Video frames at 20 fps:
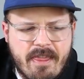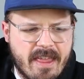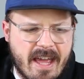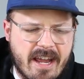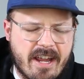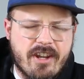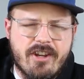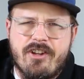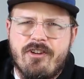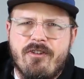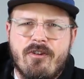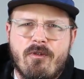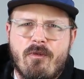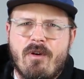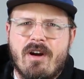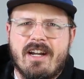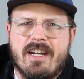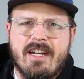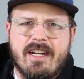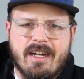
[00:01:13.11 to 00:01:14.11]
that you don't
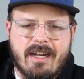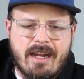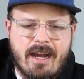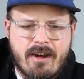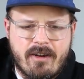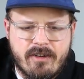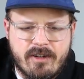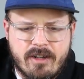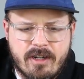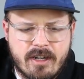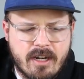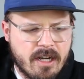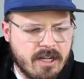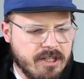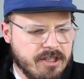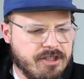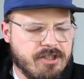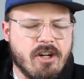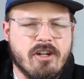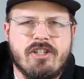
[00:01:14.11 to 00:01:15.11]
want to encounter,
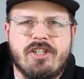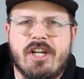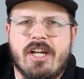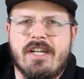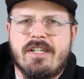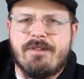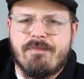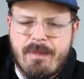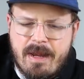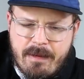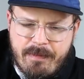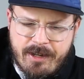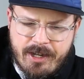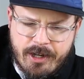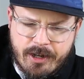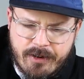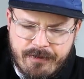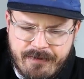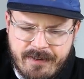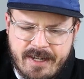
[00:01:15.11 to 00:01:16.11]
such as maybe
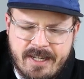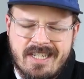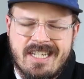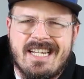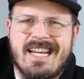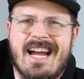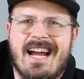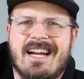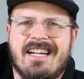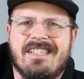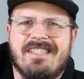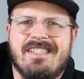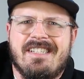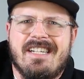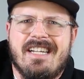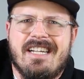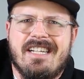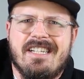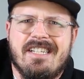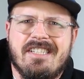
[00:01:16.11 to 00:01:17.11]
your
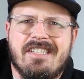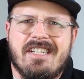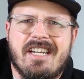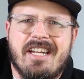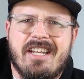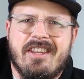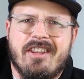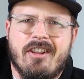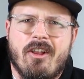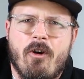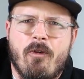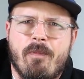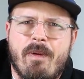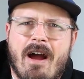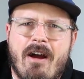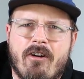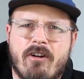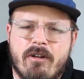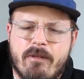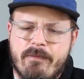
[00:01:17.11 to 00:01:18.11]
VTX is in low
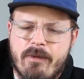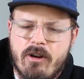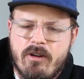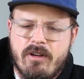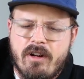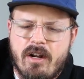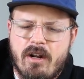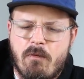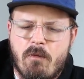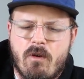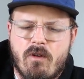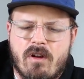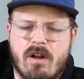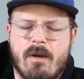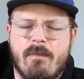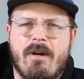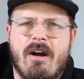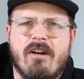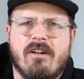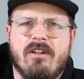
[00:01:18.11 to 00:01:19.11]
power mode and it won't
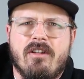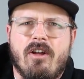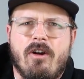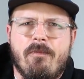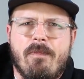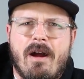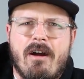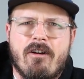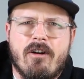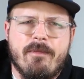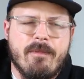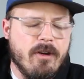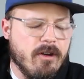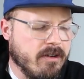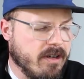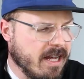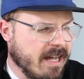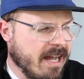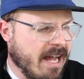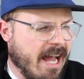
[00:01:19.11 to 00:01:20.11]
come out of low power
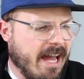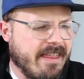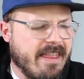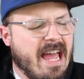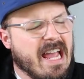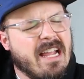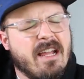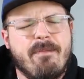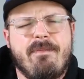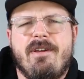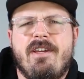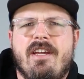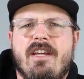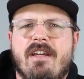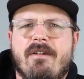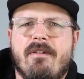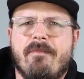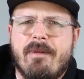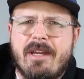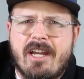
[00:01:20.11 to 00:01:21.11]
mode, and that could
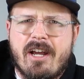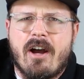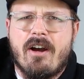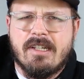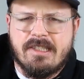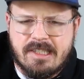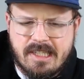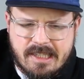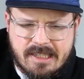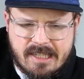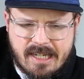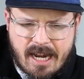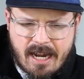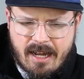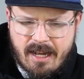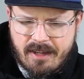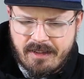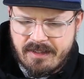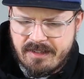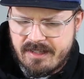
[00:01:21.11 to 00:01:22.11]
be because it's
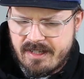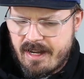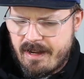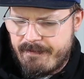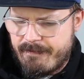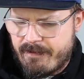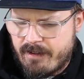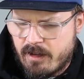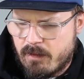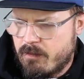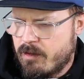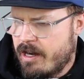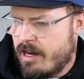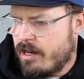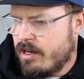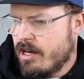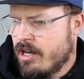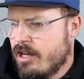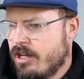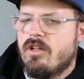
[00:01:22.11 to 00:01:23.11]
not on the same firmware.